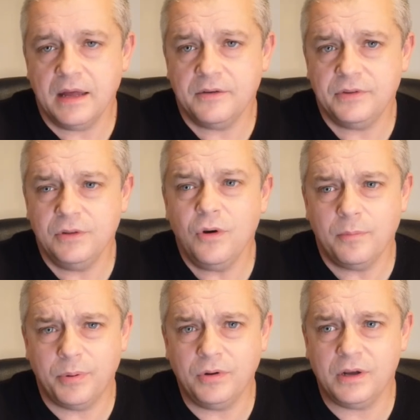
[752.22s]
and have a
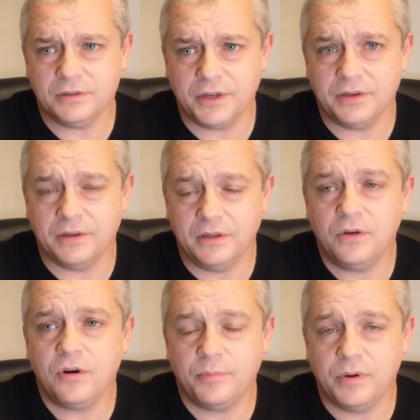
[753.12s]
lot of product out. A
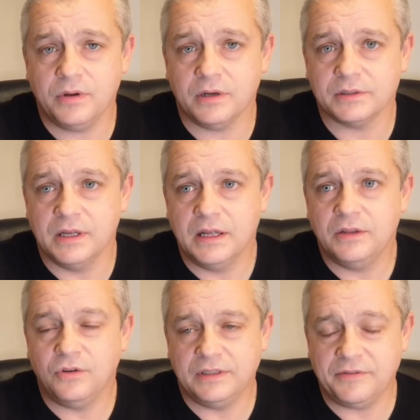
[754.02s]
lot
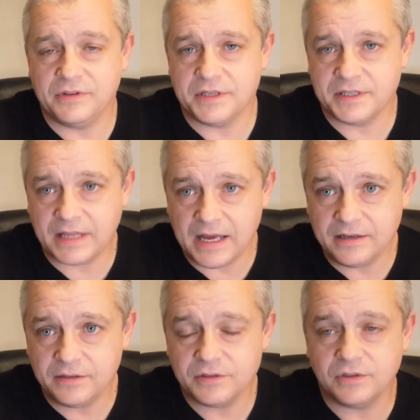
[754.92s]
of different
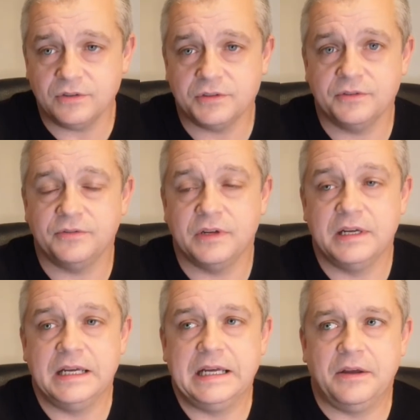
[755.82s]
styles, lots of
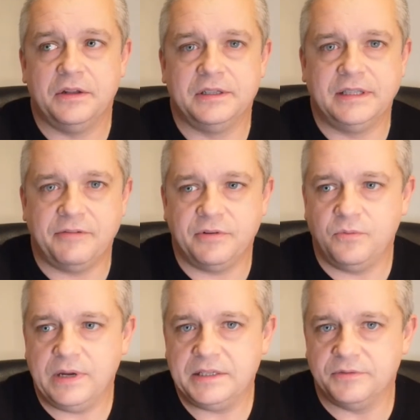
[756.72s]

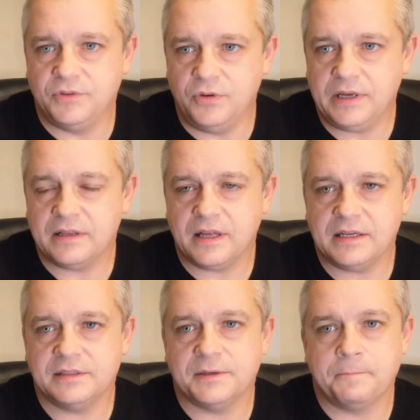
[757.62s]
different ways of doing
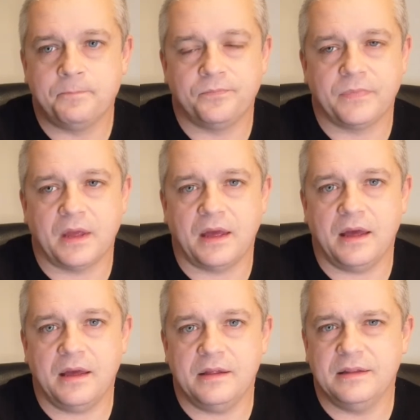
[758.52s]
things.
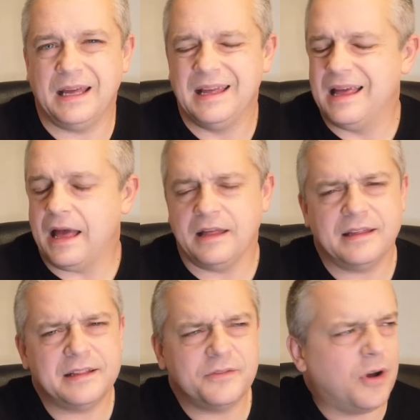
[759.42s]
I
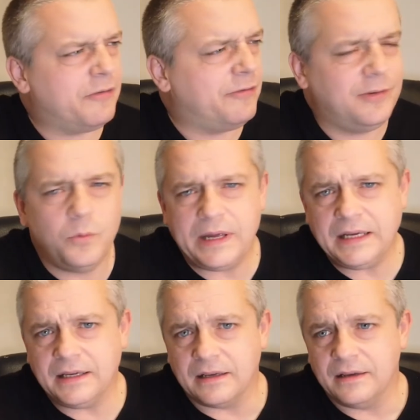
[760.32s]
think they've got a
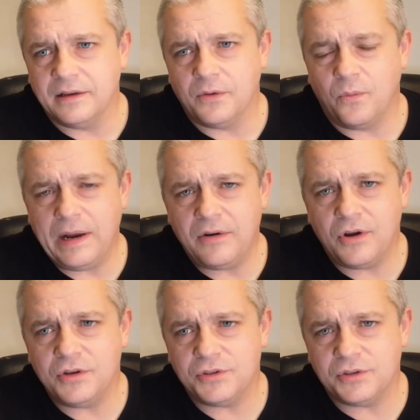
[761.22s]
floating
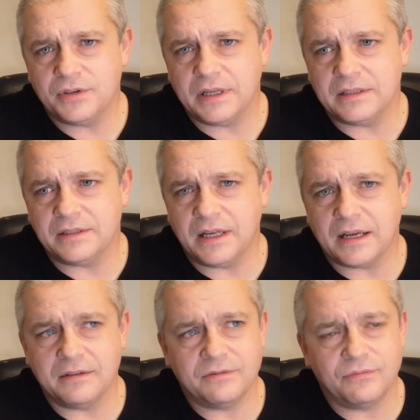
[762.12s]
warehouse. It's
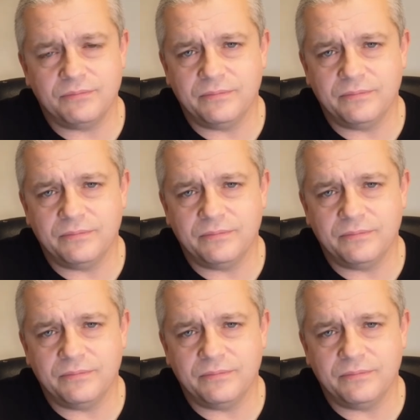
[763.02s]
like a